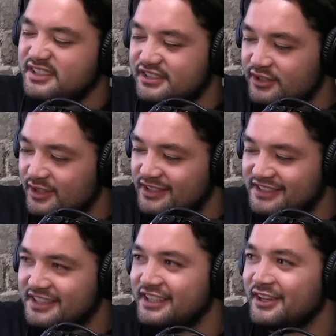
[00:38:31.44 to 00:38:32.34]
is you get
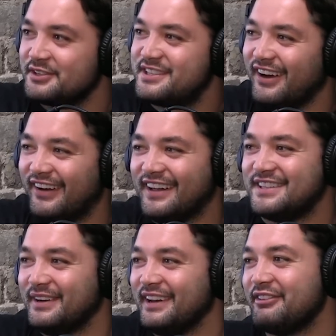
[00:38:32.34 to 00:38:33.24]
to see those
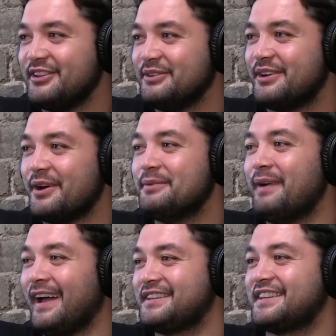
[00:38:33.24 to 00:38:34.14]
guys whenever you go
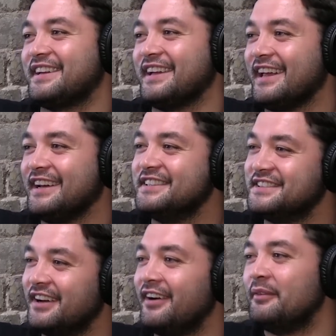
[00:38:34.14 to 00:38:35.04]
back there,
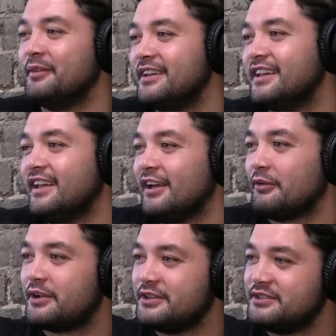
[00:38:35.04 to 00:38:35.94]
anytime.
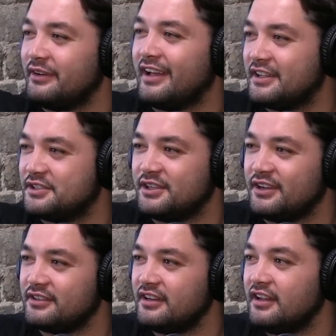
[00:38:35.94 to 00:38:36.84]
Ricky Gervais, you don't.